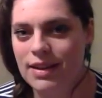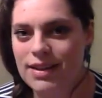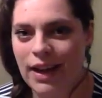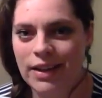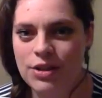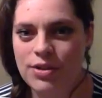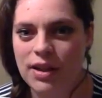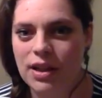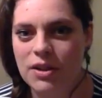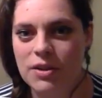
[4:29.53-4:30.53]
It's kind of
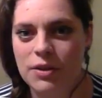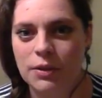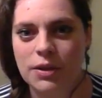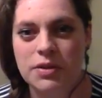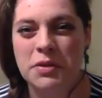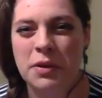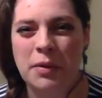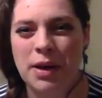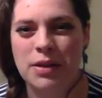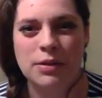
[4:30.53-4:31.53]
tricky to do because you don't
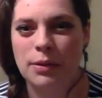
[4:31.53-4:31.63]
want